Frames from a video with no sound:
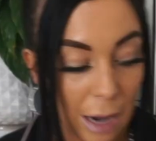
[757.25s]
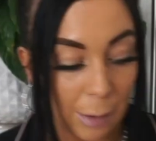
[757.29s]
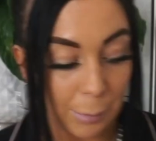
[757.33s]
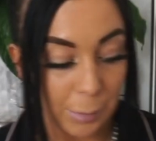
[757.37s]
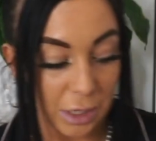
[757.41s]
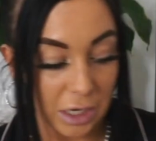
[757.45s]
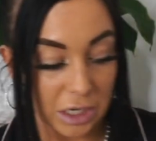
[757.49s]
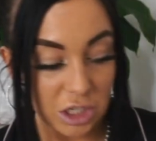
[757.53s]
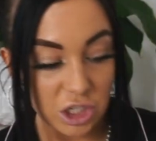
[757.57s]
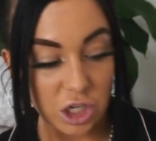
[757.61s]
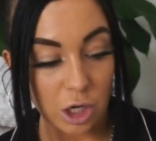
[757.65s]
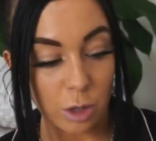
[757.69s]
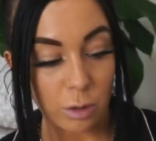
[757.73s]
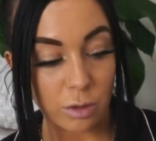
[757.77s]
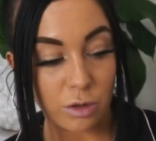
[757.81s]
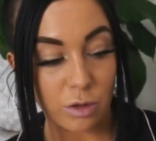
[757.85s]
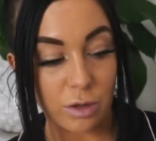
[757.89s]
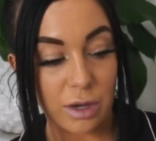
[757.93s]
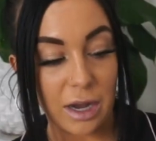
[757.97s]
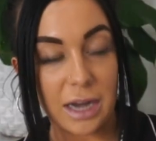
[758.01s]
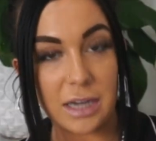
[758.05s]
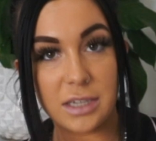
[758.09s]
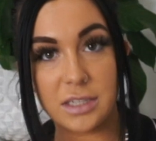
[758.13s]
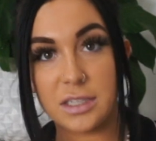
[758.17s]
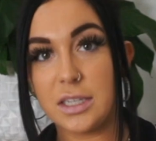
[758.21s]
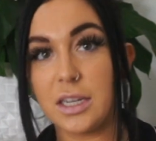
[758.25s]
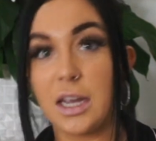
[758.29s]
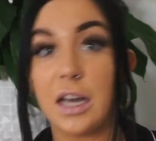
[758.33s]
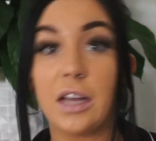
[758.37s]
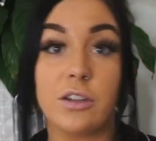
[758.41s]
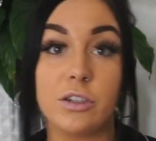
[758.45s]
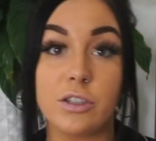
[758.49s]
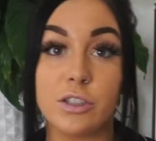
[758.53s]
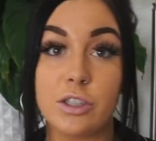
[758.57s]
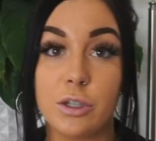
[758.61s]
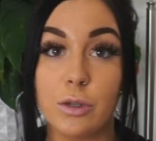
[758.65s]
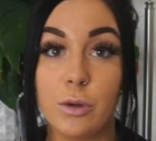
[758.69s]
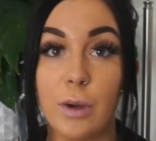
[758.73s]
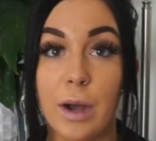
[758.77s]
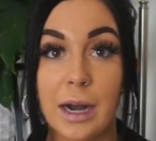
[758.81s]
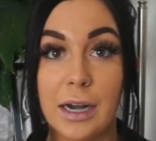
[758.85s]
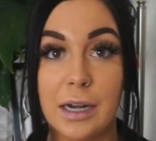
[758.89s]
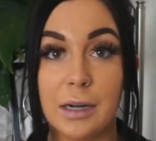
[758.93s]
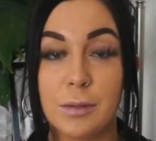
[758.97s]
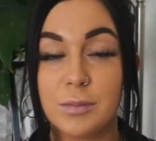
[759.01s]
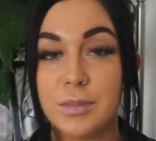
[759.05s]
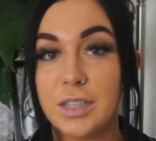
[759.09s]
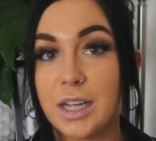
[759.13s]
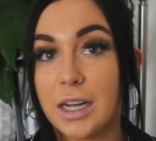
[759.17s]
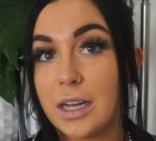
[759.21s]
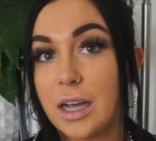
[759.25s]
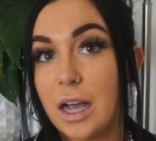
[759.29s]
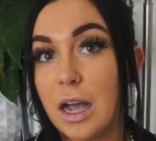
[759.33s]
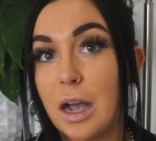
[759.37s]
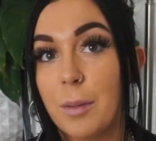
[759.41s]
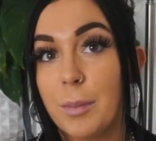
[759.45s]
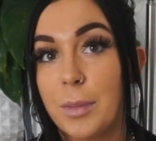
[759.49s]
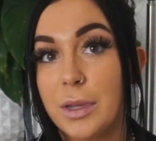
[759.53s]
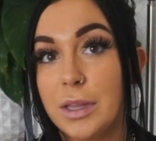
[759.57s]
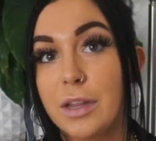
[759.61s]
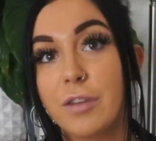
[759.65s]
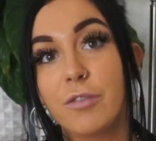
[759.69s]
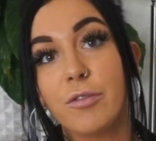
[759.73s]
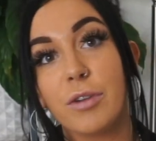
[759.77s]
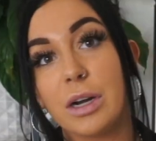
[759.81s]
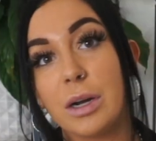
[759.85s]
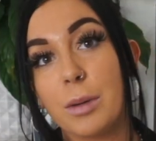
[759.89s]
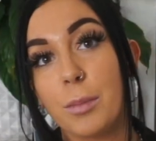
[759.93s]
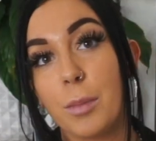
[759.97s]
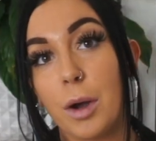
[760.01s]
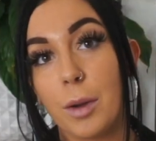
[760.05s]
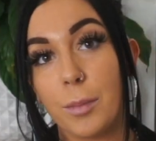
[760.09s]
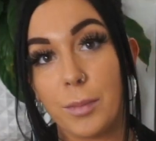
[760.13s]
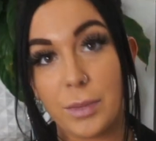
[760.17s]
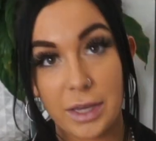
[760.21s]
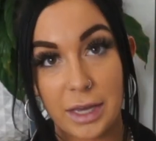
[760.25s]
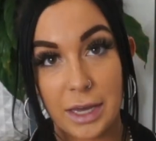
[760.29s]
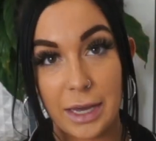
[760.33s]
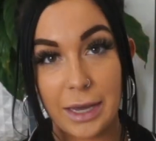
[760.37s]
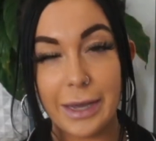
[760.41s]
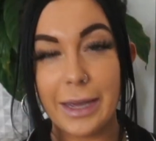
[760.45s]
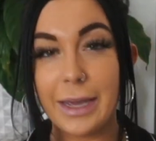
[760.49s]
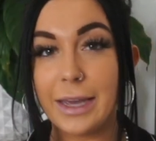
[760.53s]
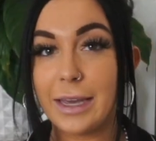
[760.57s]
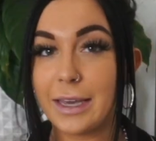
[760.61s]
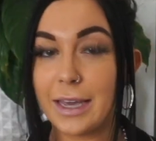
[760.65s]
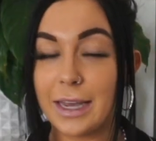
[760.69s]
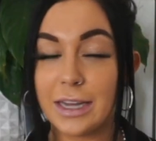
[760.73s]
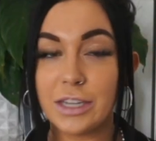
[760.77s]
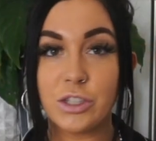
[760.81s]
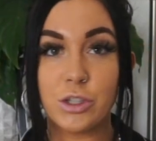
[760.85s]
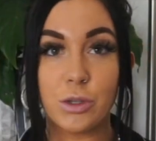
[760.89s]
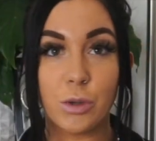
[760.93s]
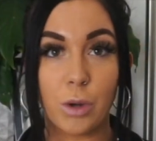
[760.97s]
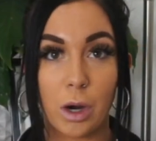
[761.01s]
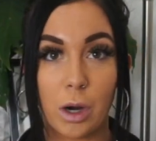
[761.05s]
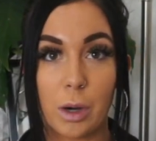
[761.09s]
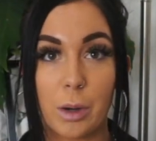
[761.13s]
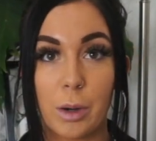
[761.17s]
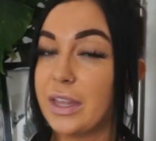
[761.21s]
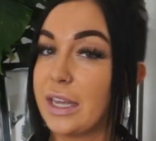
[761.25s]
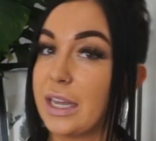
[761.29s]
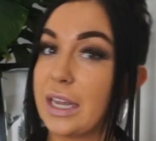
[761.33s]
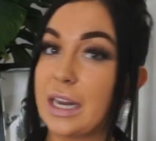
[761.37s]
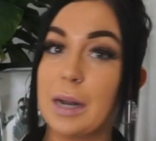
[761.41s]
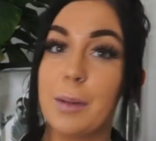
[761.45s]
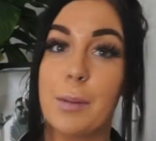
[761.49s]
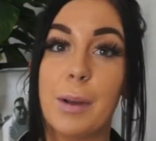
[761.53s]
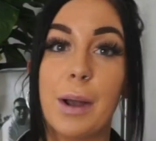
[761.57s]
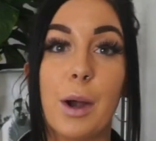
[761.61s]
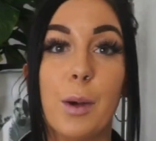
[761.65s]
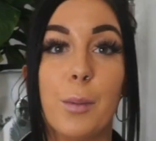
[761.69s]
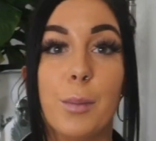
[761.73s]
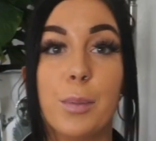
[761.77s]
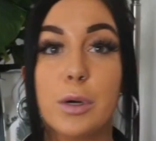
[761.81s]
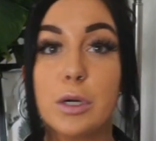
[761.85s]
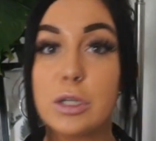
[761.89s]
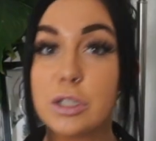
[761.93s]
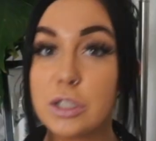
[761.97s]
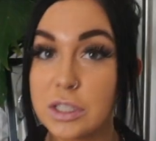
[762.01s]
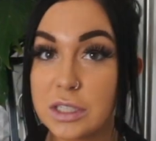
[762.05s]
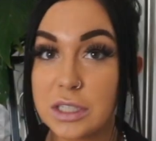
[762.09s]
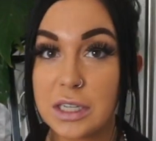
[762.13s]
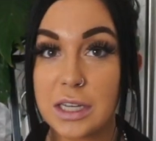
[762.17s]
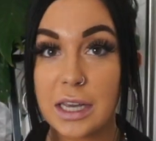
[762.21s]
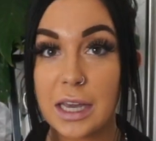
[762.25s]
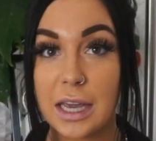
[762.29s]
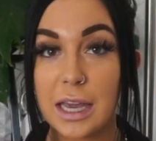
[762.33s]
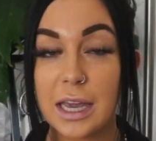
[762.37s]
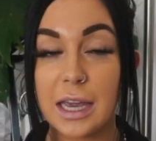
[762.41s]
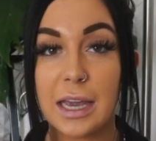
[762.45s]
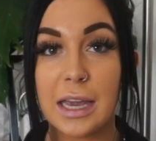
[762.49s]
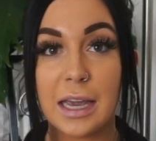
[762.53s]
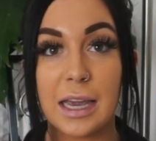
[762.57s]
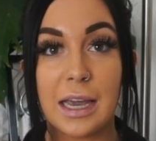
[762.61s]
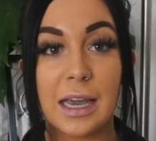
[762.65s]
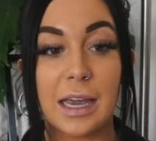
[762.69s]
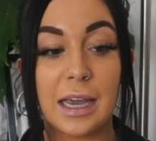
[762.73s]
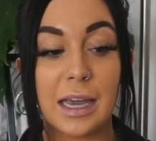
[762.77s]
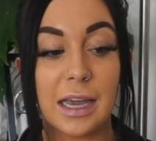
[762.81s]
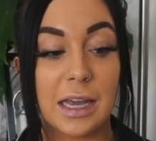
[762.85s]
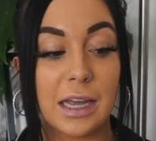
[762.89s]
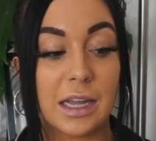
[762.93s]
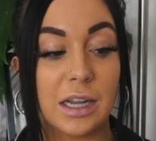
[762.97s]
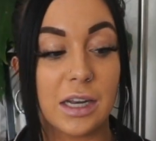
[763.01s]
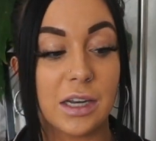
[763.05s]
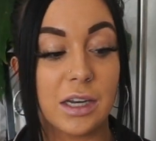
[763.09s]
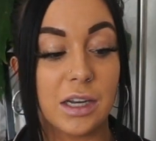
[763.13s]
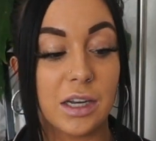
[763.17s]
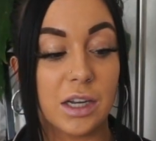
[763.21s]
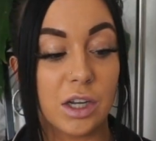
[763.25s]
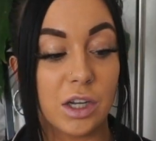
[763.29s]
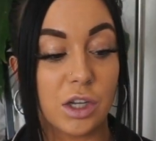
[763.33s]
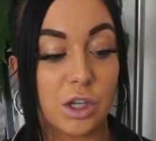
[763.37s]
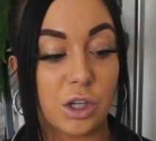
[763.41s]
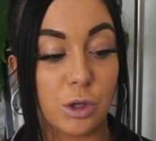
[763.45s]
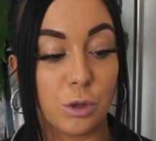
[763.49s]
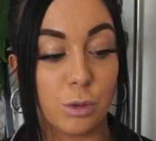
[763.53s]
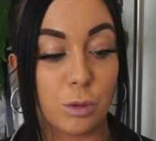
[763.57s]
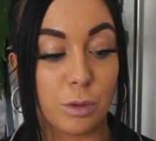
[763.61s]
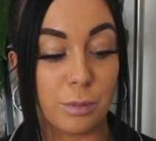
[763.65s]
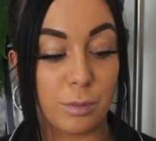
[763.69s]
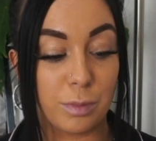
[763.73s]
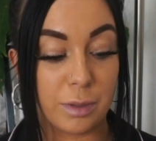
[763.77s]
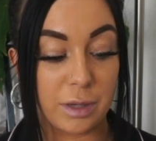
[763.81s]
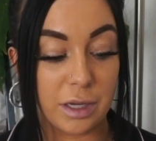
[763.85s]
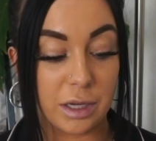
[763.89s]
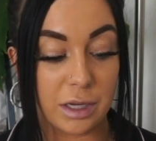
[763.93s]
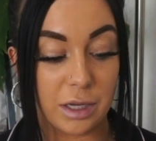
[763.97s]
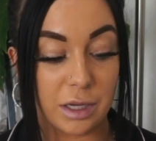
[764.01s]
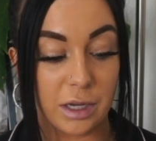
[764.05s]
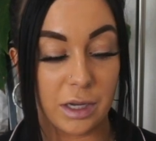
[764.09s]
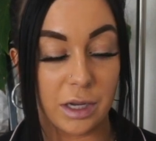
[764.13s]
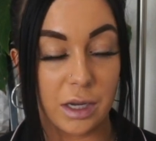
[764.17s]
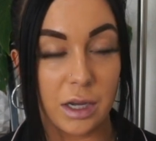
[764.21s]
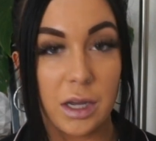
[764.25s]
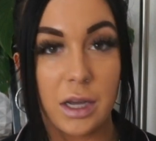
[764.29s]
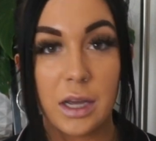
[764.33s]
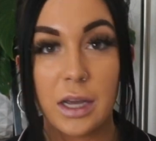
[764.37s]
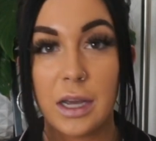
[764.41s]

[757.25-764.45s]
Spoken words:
I'm gonna share with you guys the other two items that come in the Freedom Mom kit in case you are thinking about purchasing it and you would be